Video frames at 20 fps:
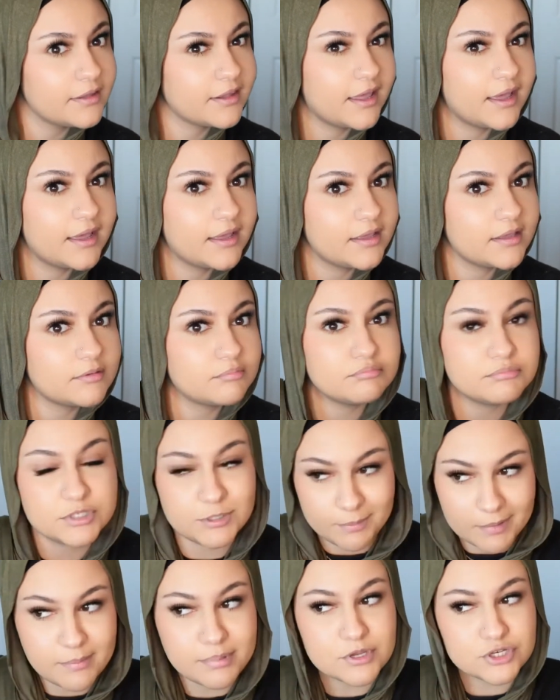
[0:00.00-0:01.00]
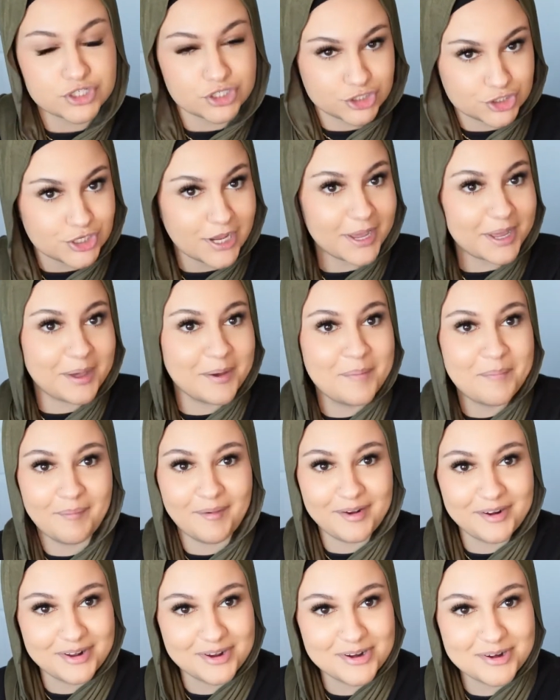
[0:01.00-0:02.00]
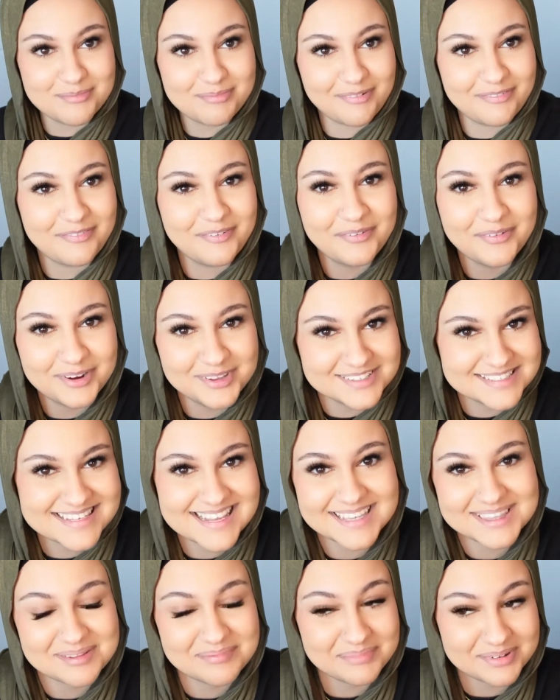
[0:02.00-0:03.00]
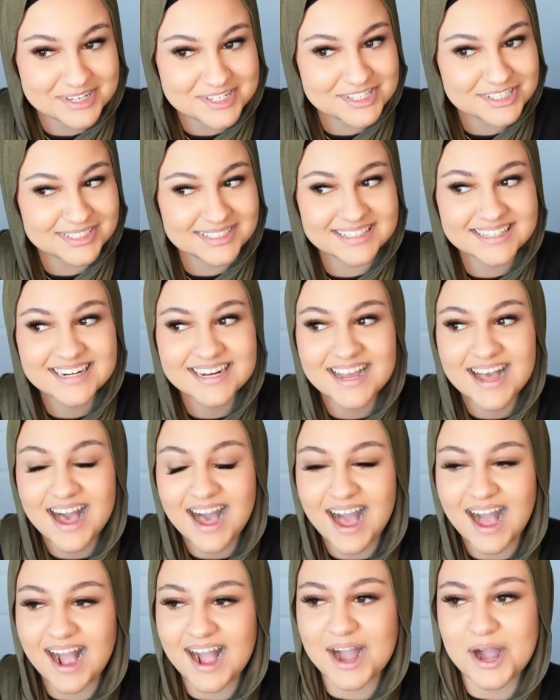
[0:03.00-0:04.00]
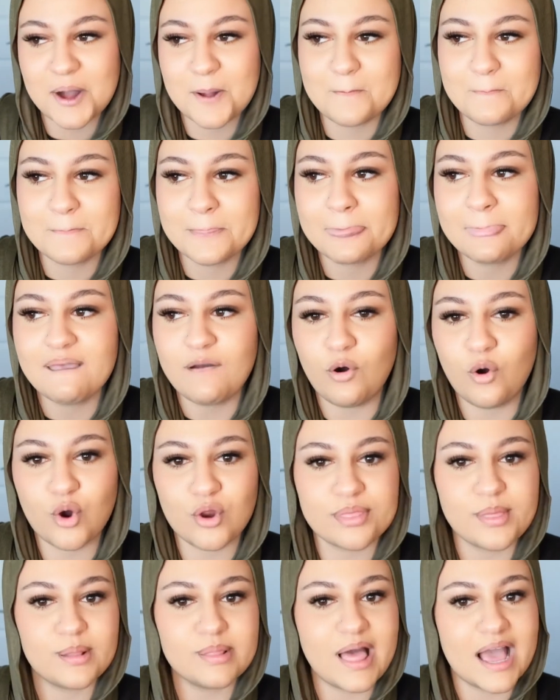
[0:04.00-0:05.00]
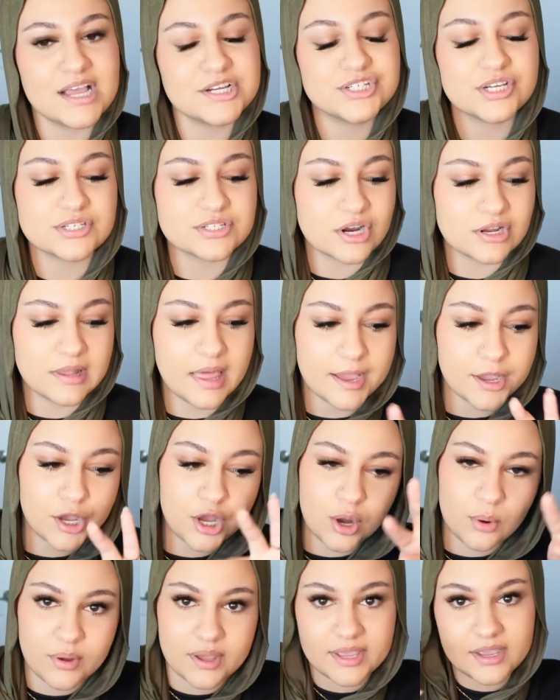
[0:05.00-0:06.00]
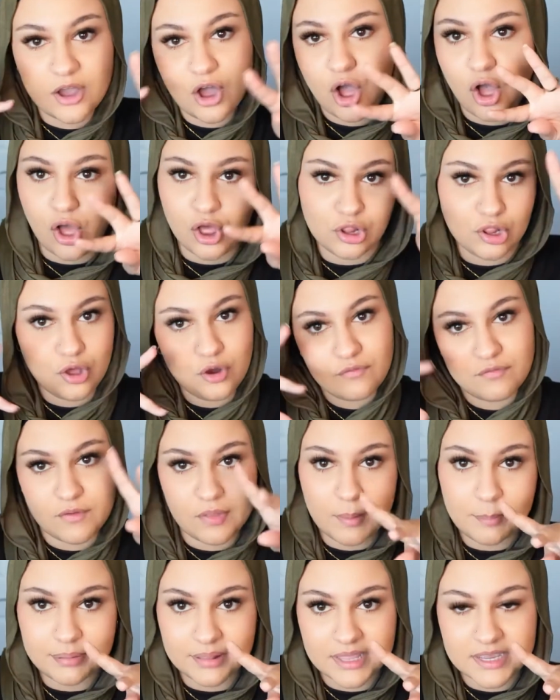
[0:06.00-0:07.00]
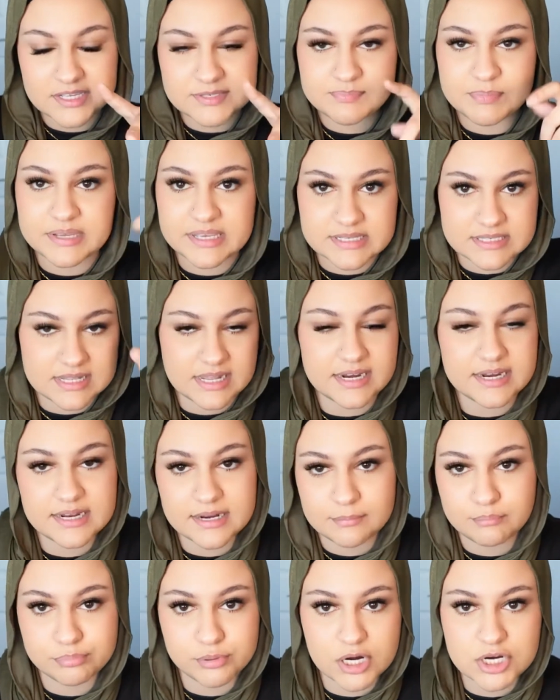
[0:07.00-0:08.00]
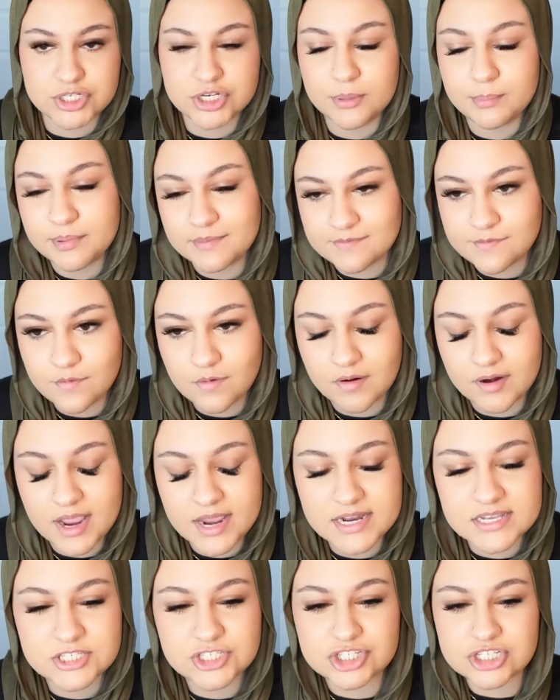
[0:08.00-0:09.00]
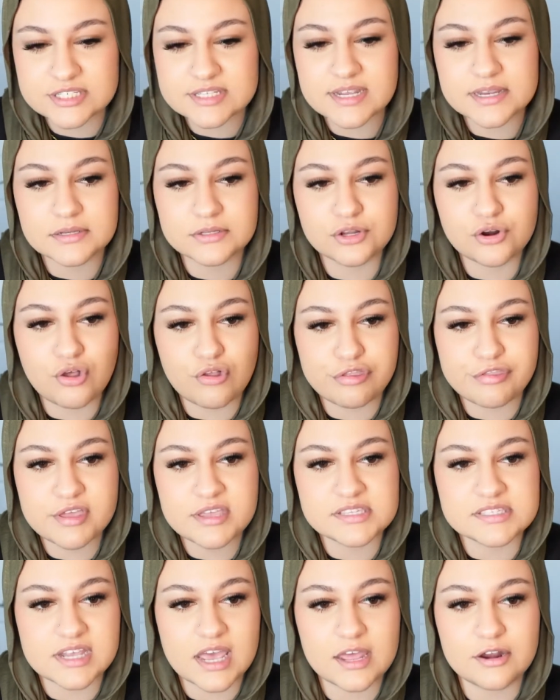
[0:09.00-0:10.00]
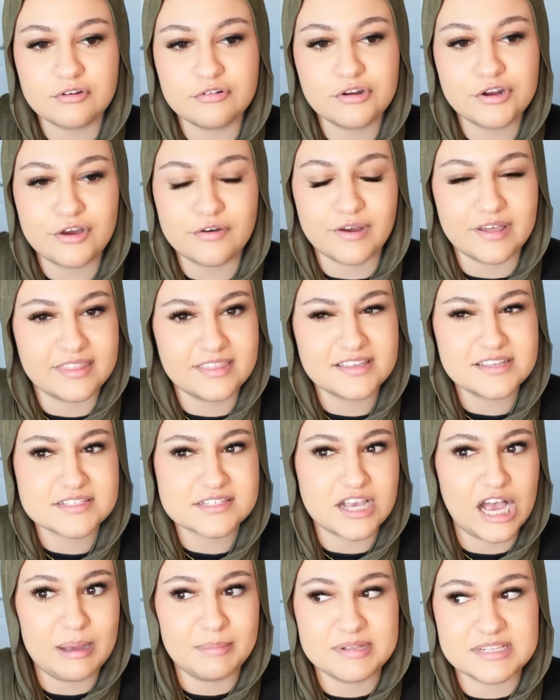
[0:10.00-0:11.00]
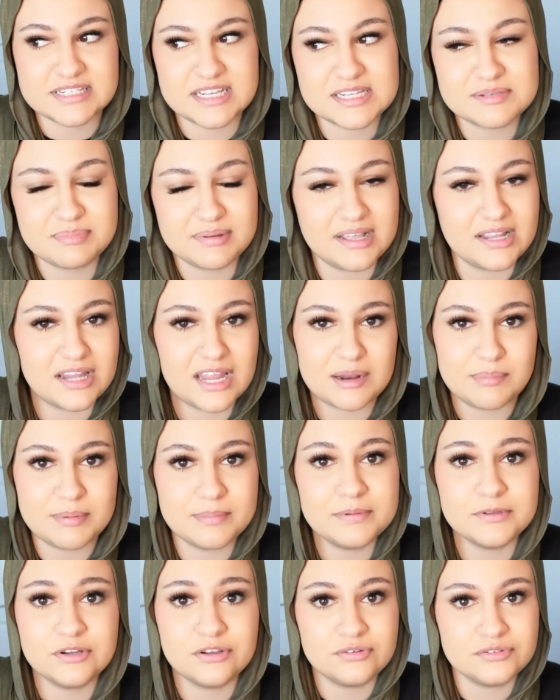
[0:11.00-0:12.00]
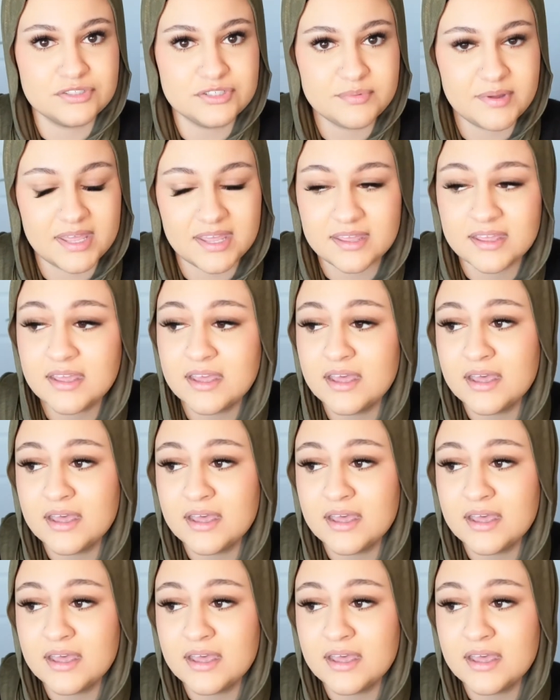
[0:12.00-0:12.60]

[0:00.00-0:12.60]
Like, maybe you should check up on her before you take the picture. Or the lashes are like going all over the place because they didn't brush it before. And it's just like little things. I don't know. I think it's common sense, but a lot of people don't do it.